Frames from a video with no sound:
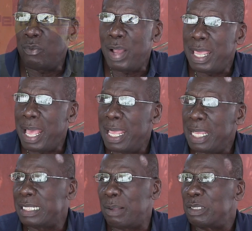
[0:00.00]
why I
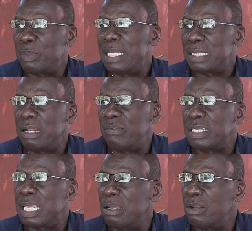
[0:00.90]
established myself
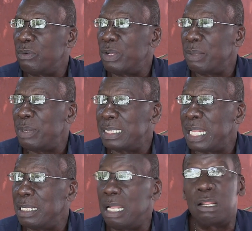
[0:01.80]
as king of the reggae bass
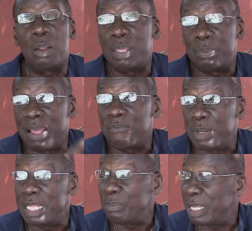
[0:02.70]
line, a lot of people have
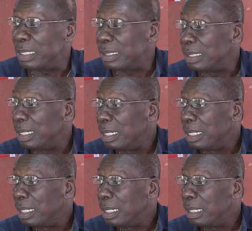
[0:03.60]
played bass.
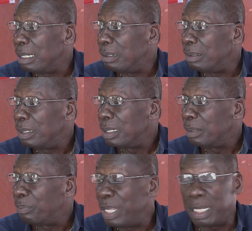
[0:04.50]
You know?
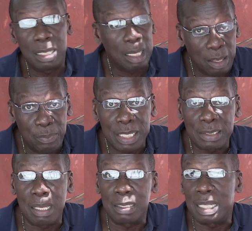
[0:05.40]
Play a lot of bass
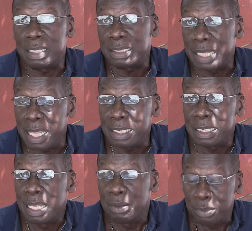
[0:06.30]
songs that is nice,
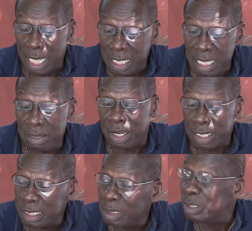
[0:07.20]
but a Leroy
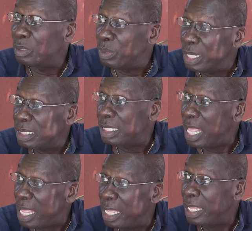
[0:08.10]
Sibbles bass
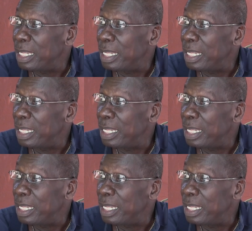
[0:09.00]
line